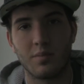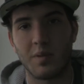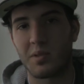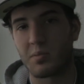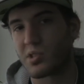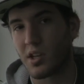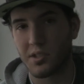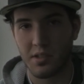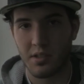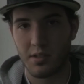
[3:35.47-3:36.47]
bring some
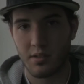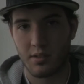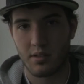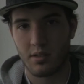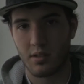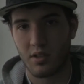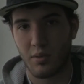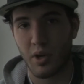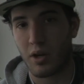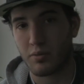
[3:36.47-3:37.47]
sausage,
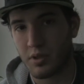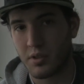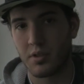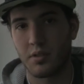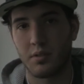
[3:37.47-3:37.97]
a bratwurst.